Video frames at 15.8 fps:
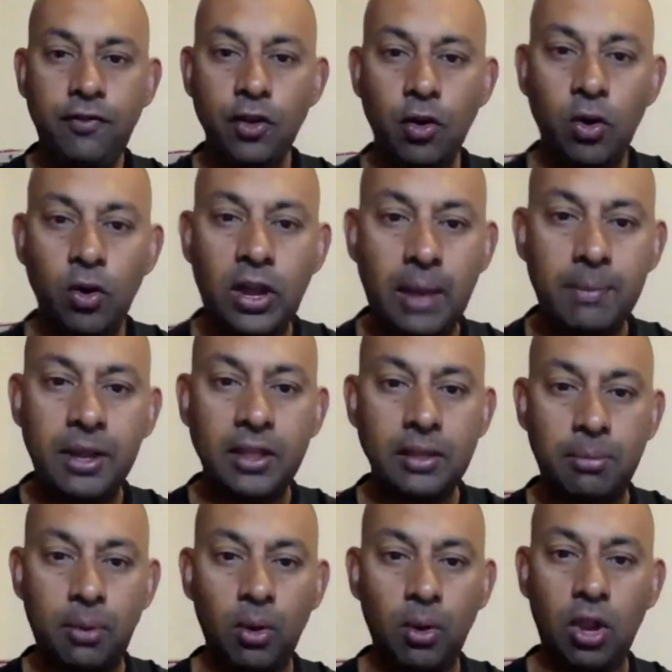if you're
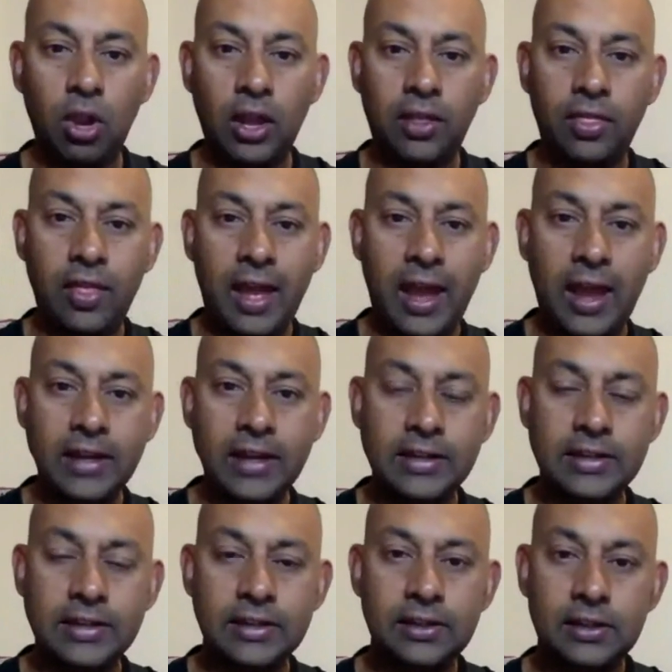coming at the ball like
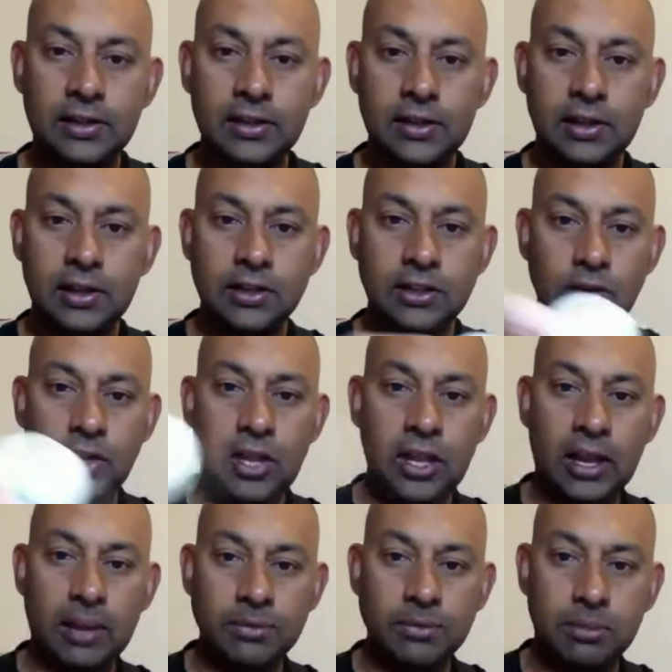that, so
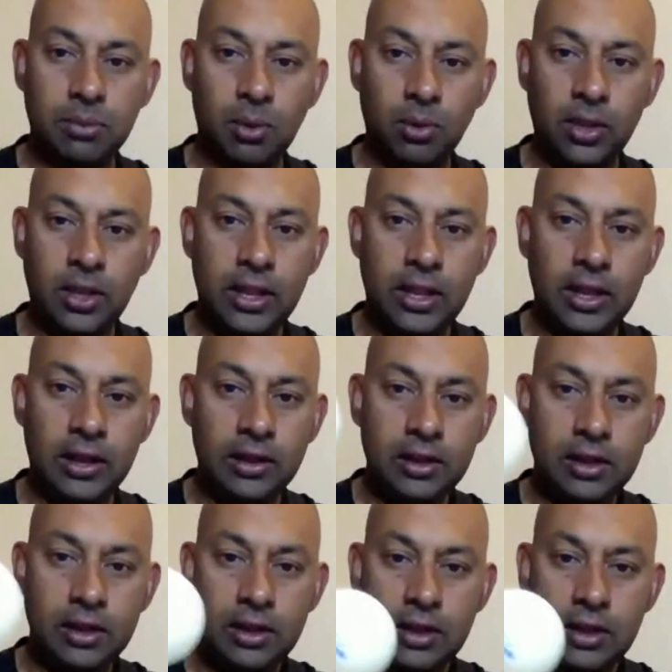here comes the ball here,
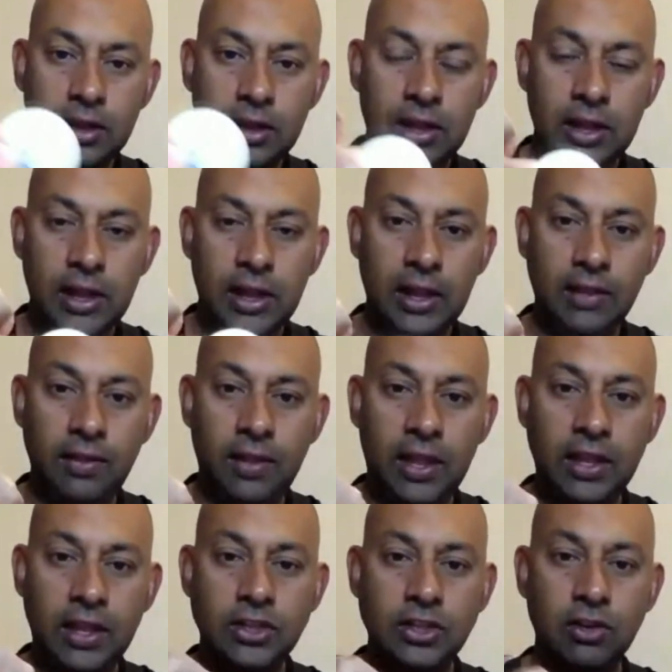and
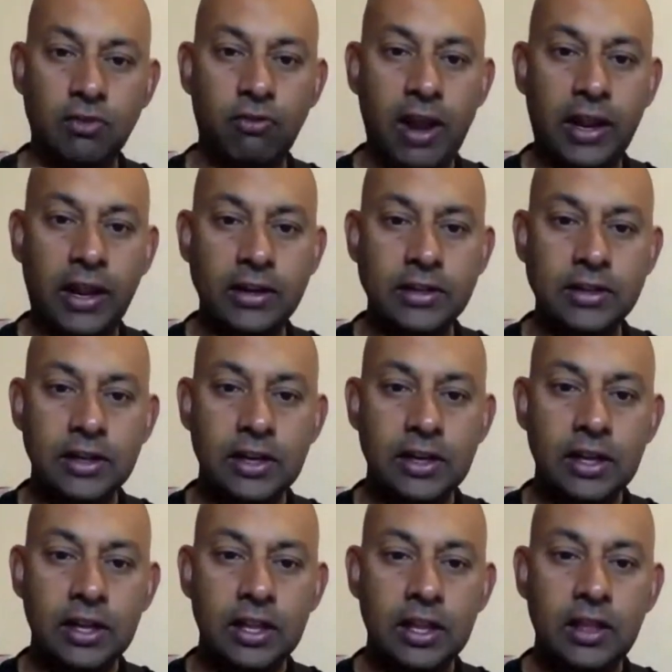there's your racket,
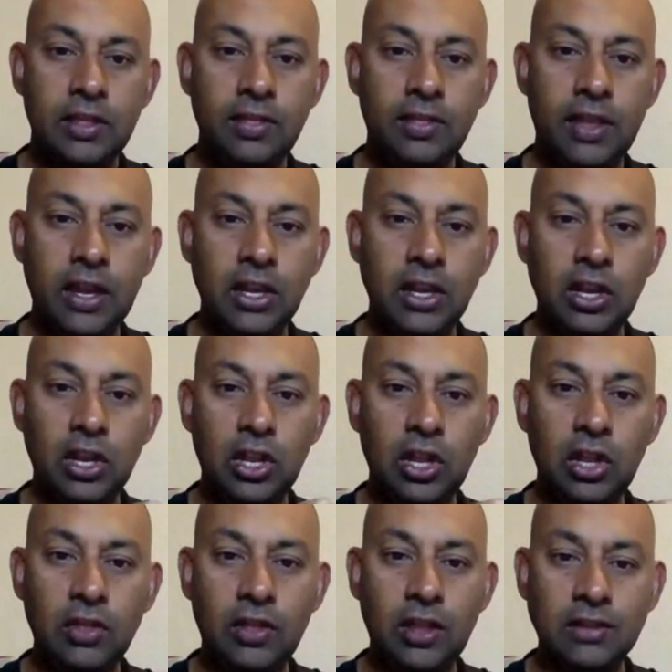then
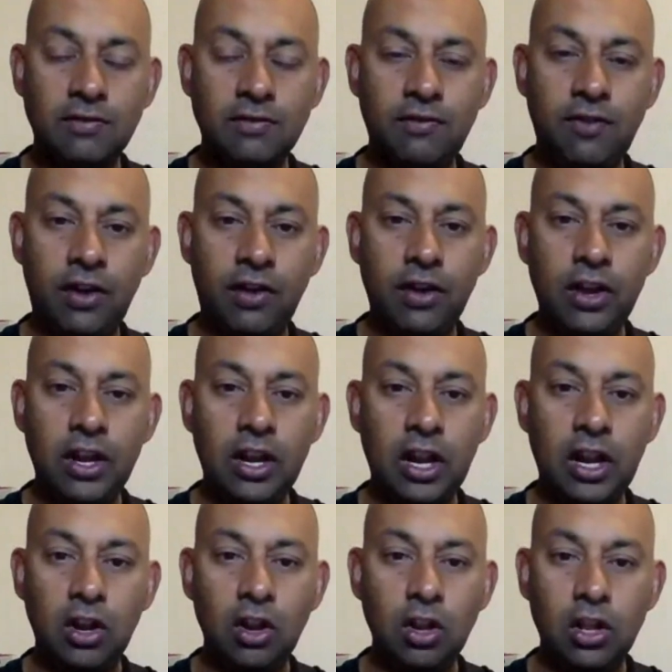there's very
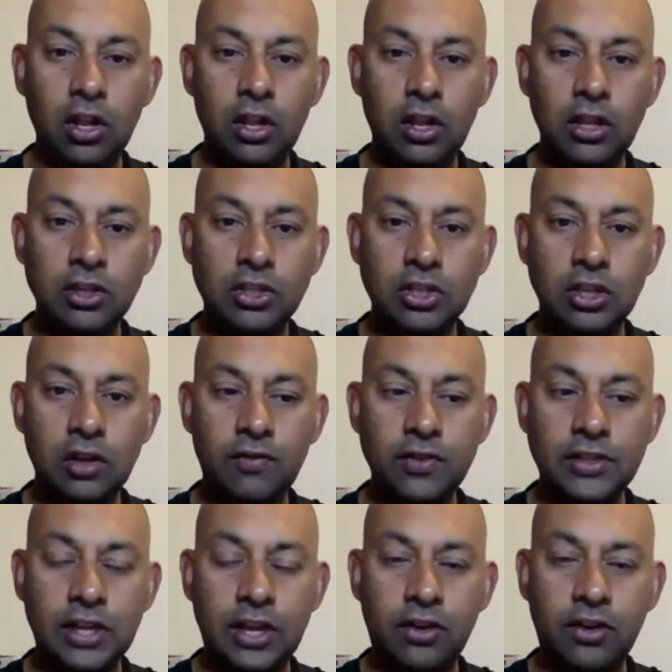little
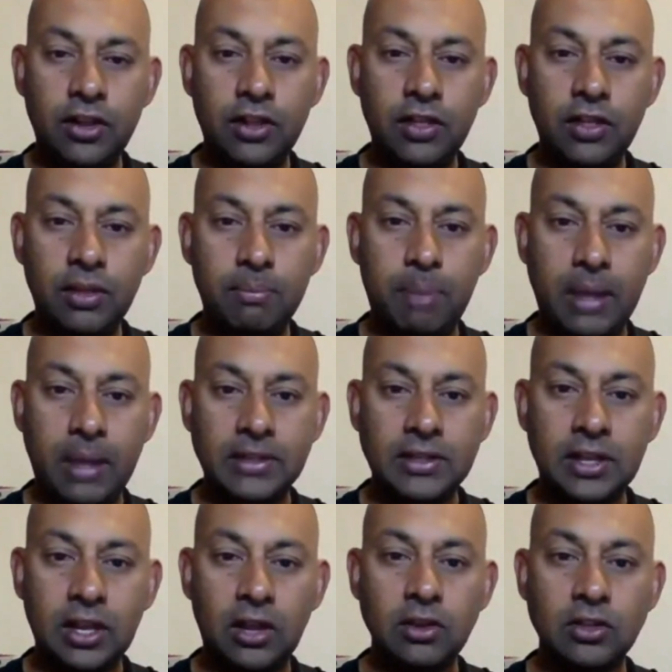surface area that
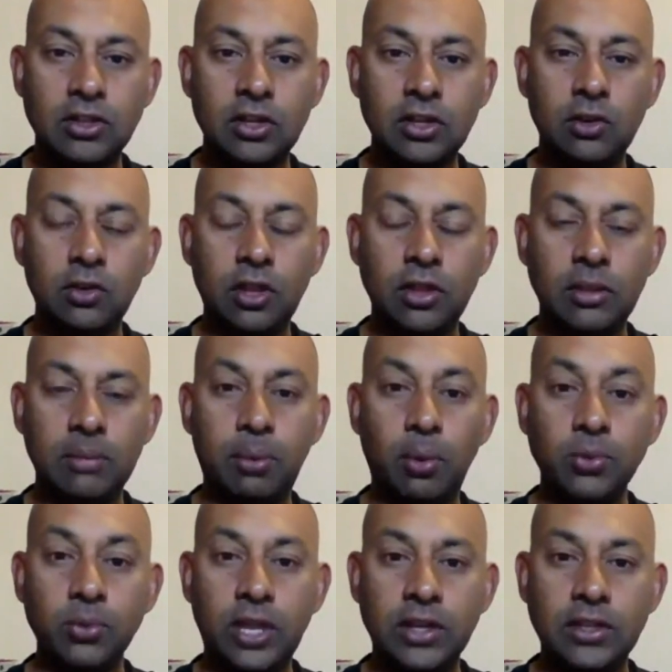the
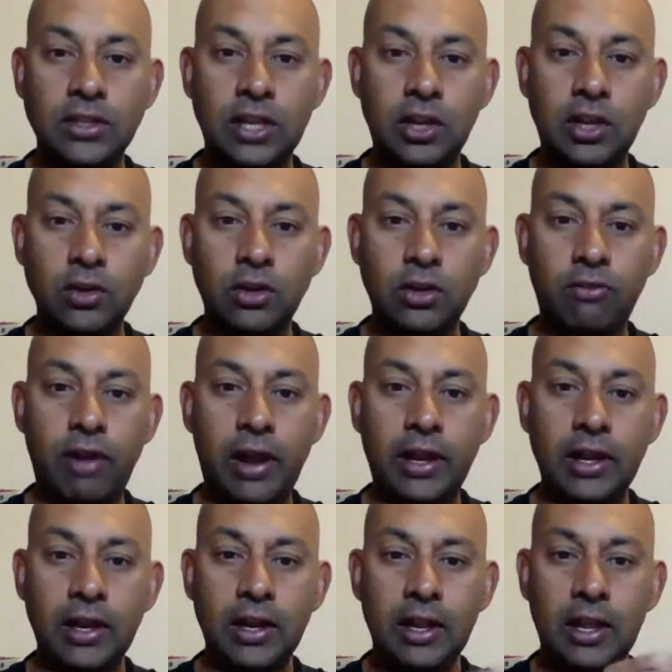ball's going to see on your
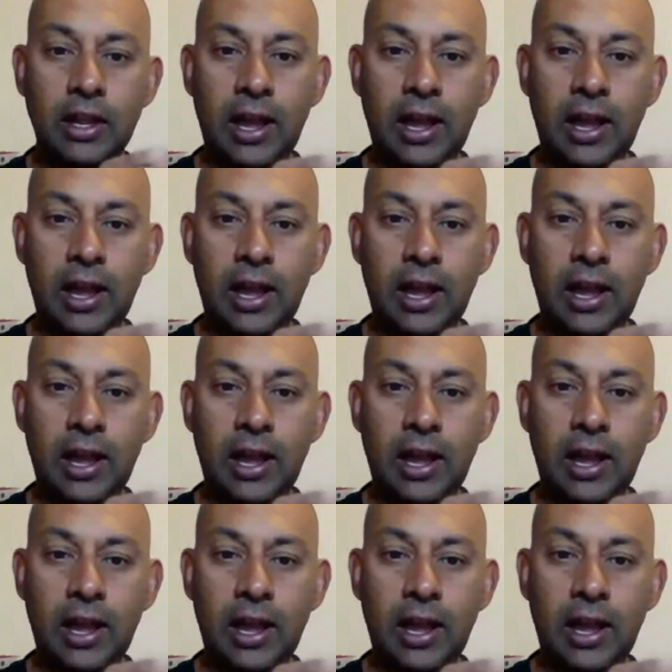racket,